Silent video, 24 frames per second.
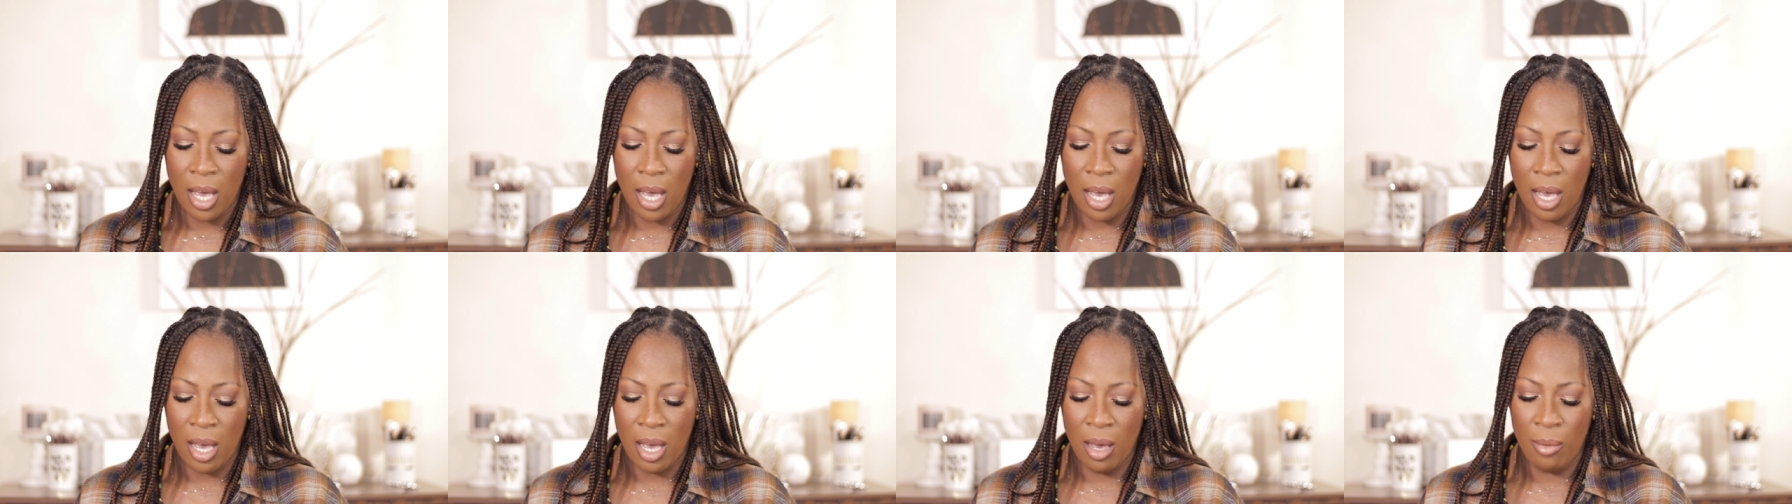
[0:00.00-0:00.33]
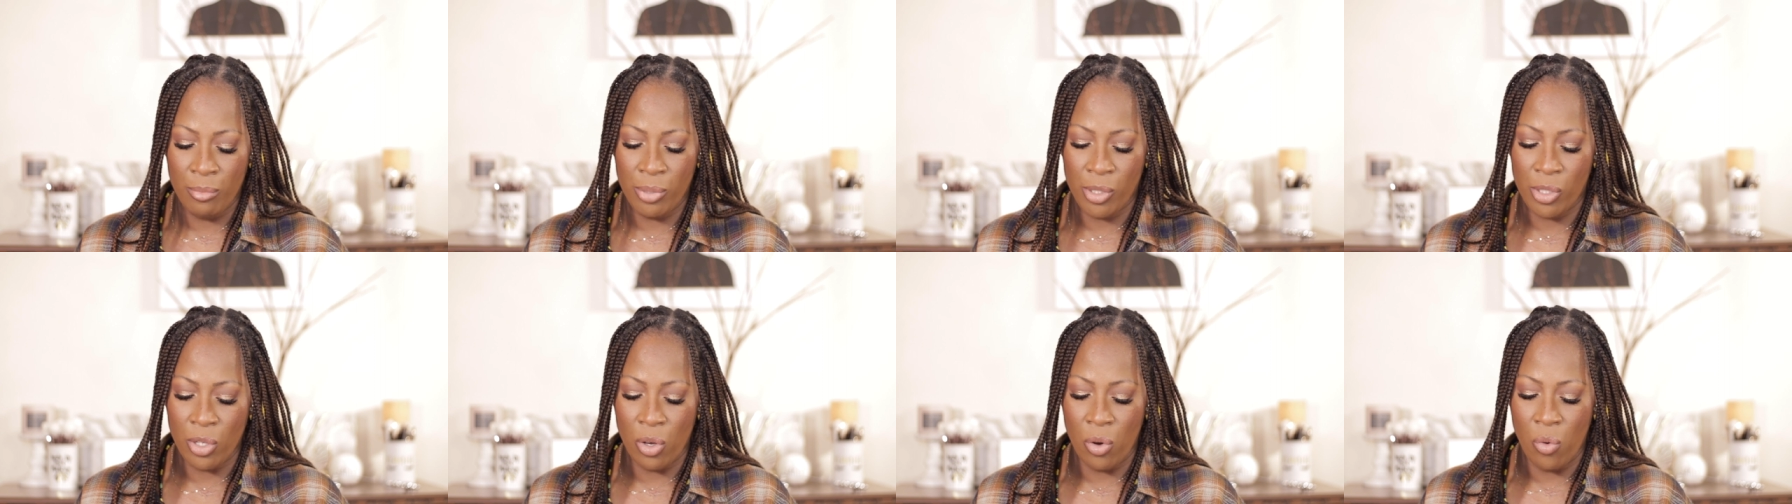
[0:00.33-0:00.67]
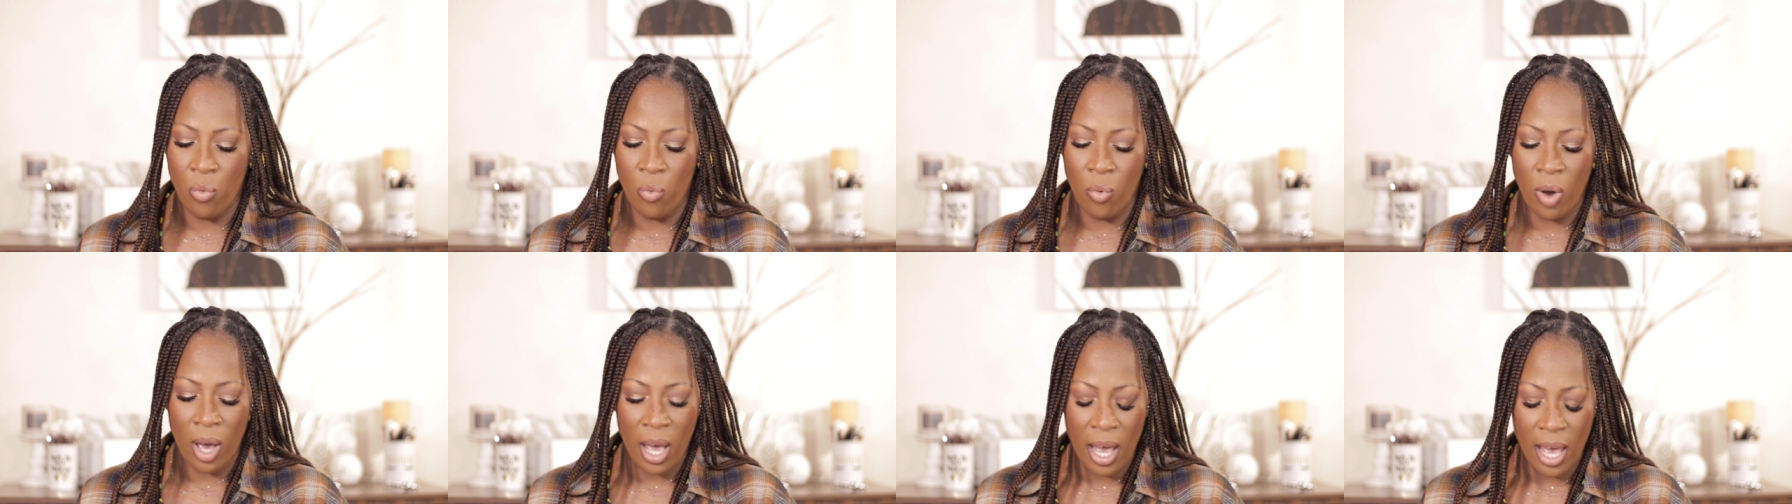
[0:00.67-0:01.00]
Um, so
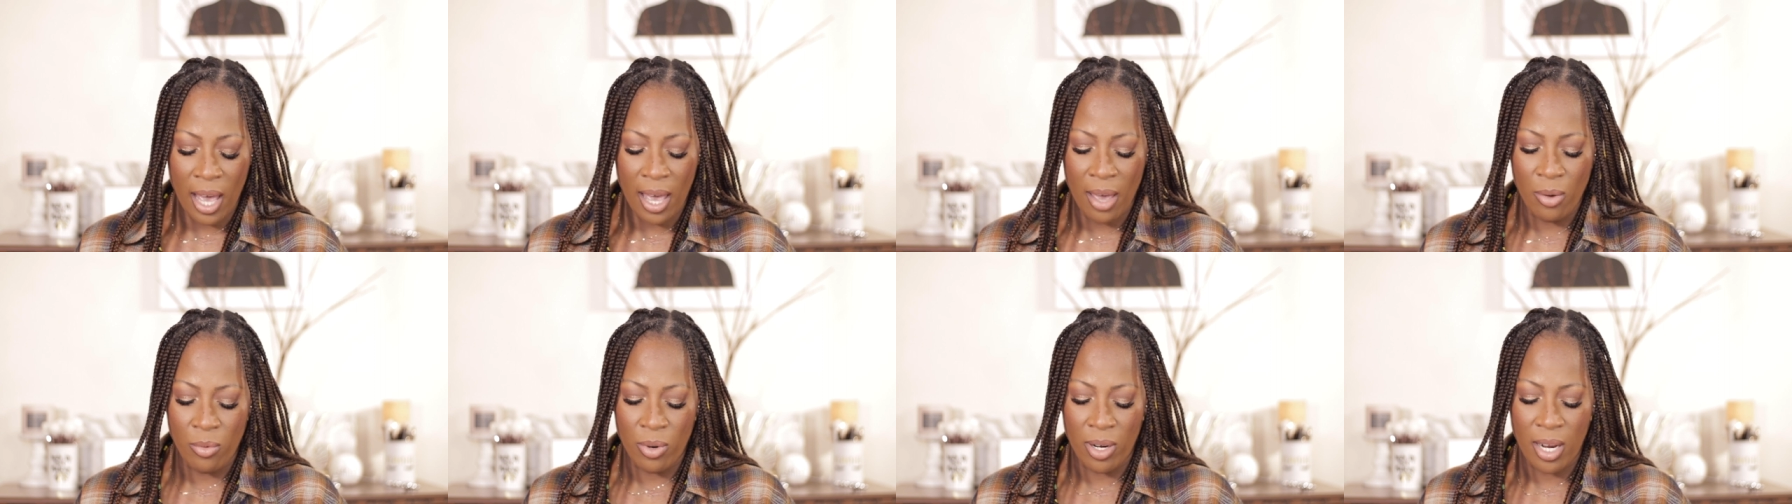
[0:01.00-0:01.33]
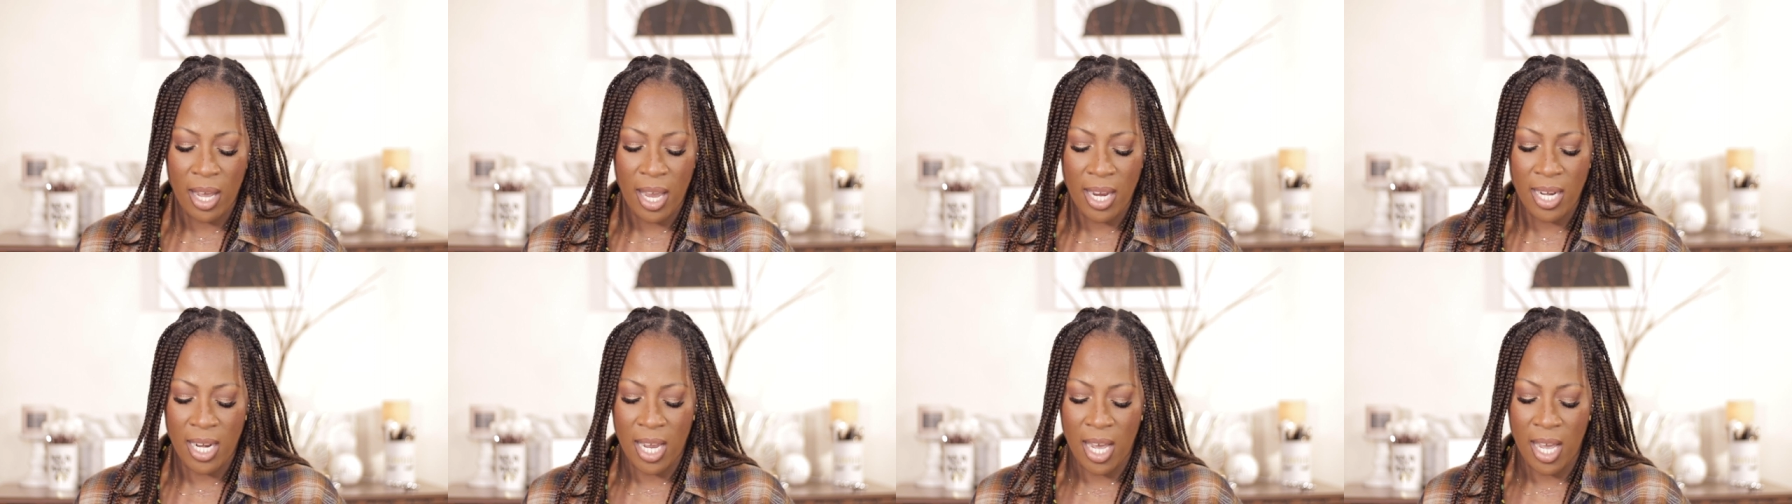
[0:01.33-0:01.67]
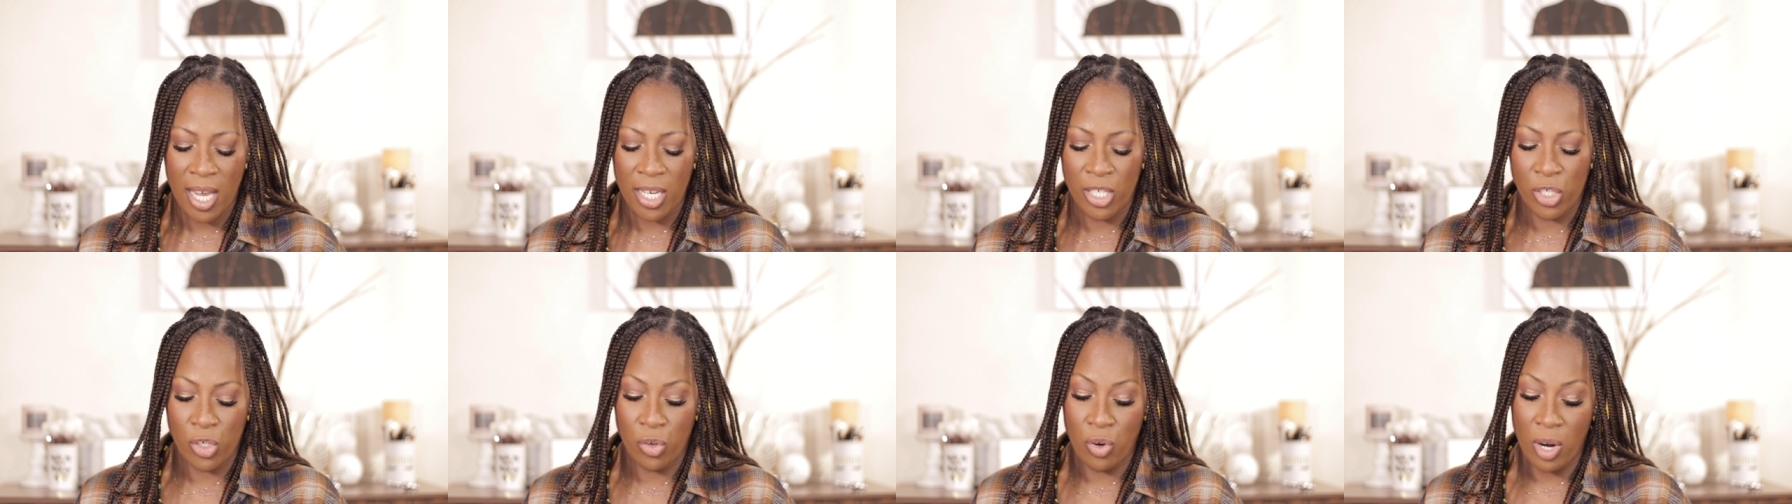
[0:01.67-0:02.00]
why would I
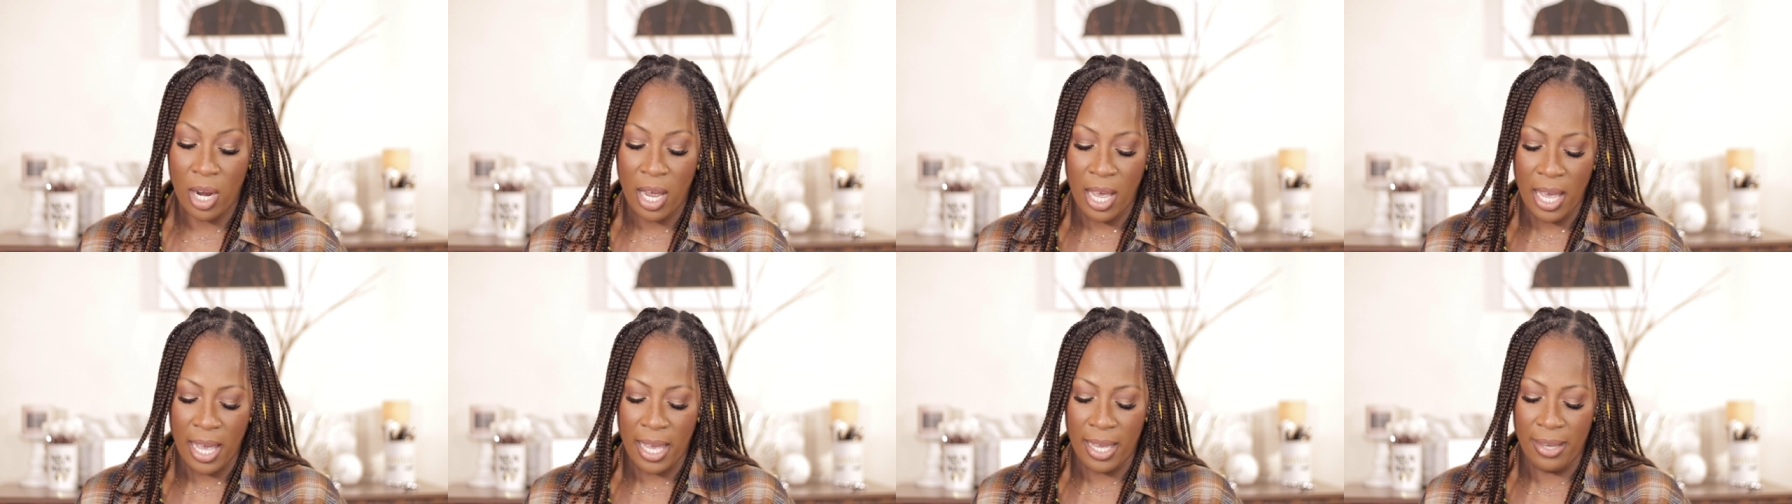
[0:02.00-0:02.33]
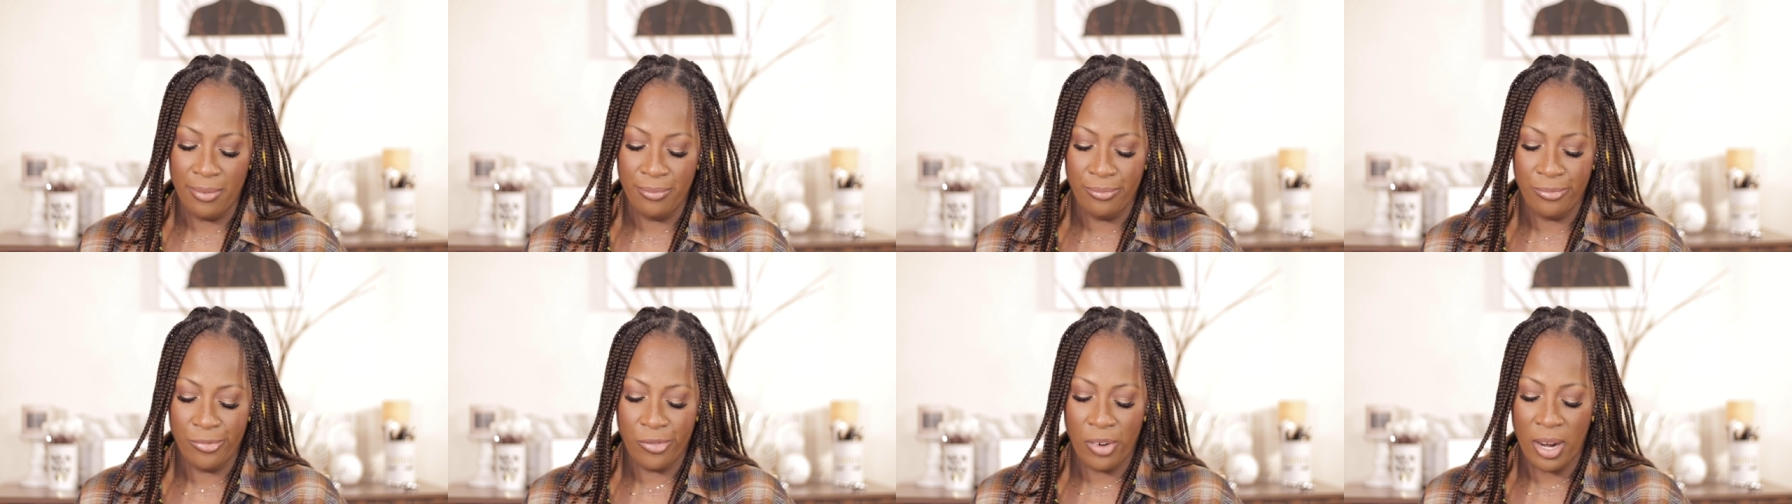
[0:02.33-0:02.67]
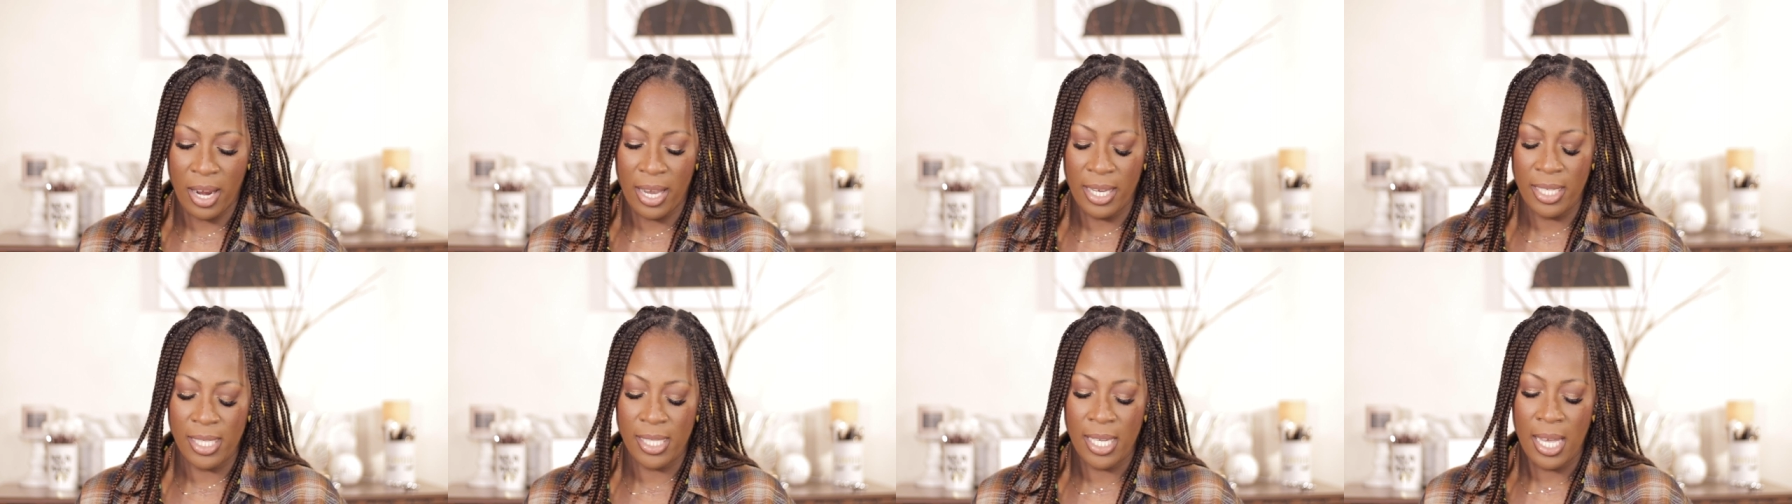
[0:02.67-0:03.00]
not try,
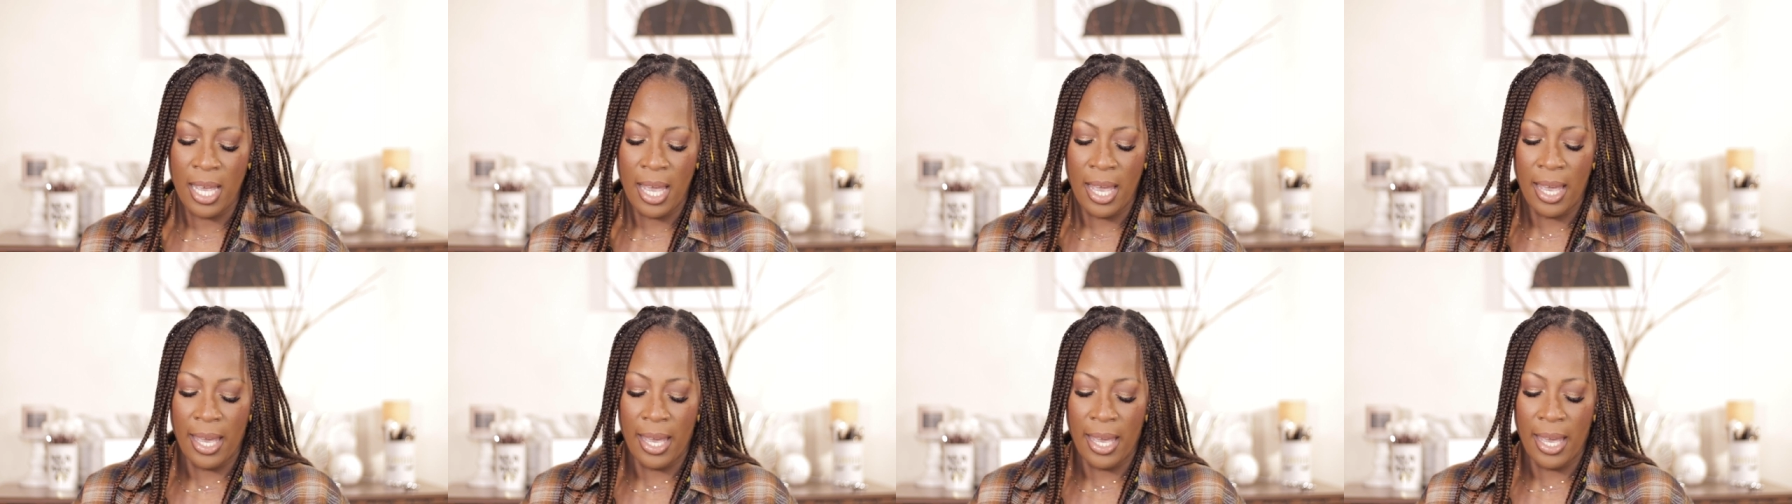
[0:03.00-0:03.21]
right?